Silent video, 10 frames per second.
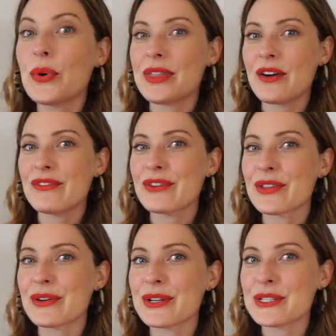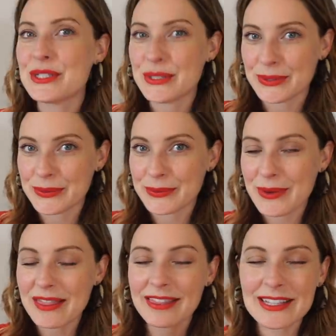without further ado,
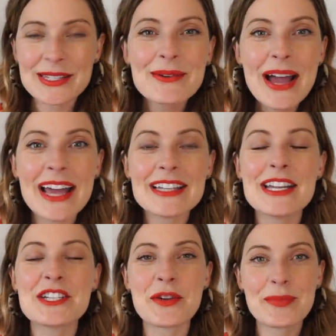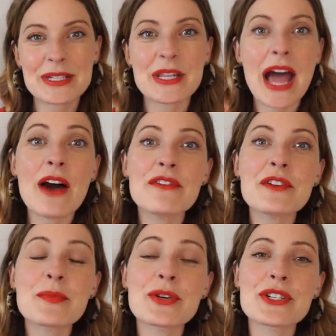let's go ahead and jump into the
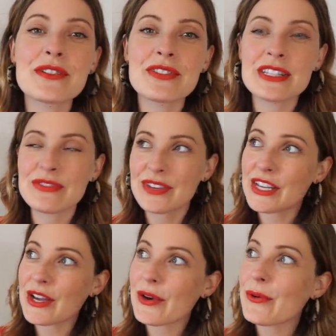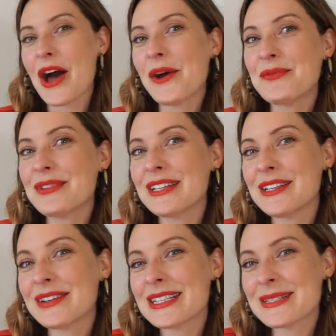outfit portion of this video. Hopefully
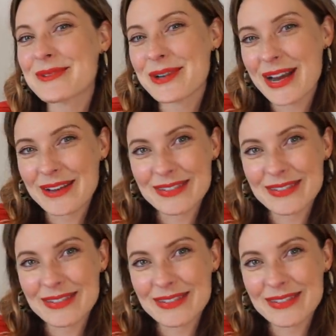you'll get some creative